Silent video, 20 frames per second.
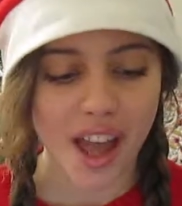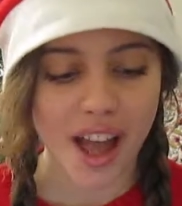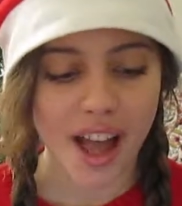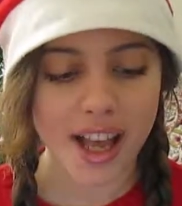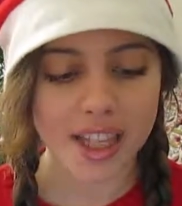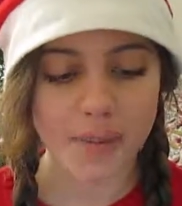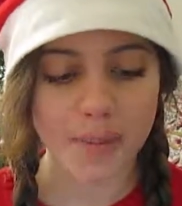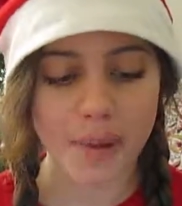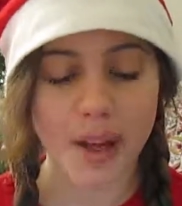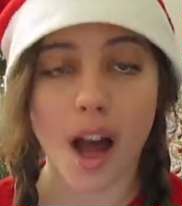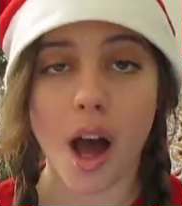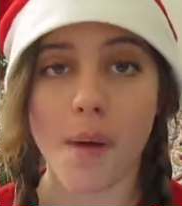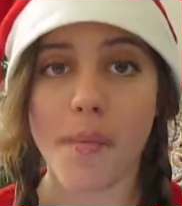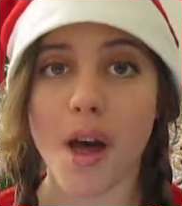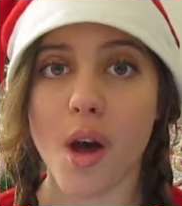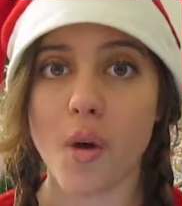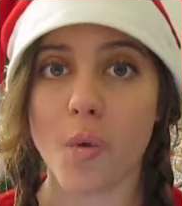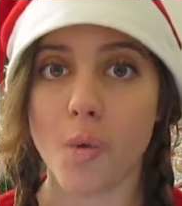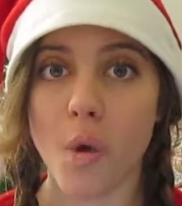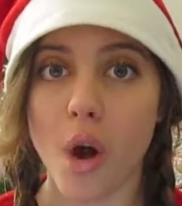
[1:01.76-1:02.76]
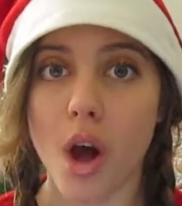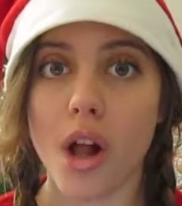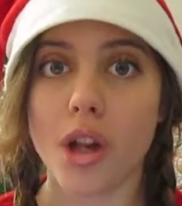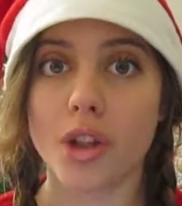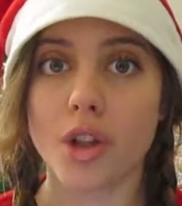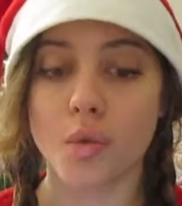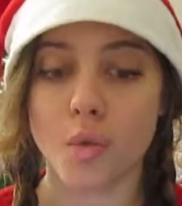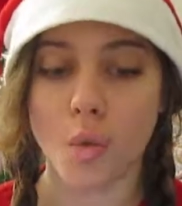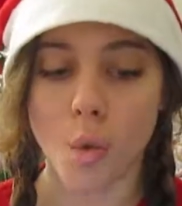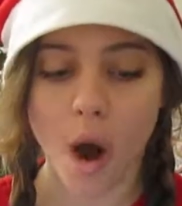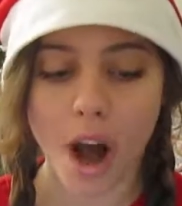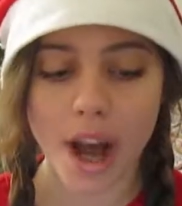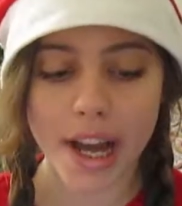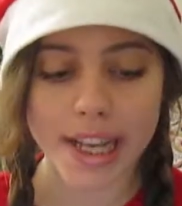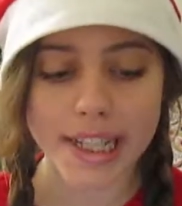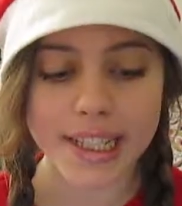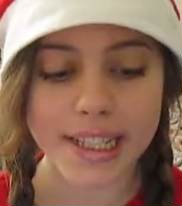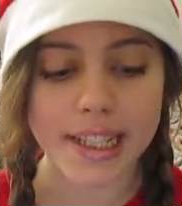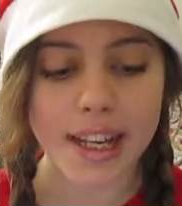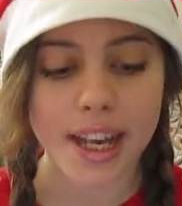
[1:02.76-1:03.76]
has become a
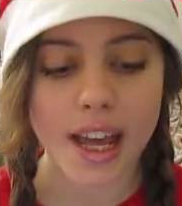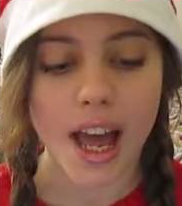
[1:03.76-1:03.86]
worldwide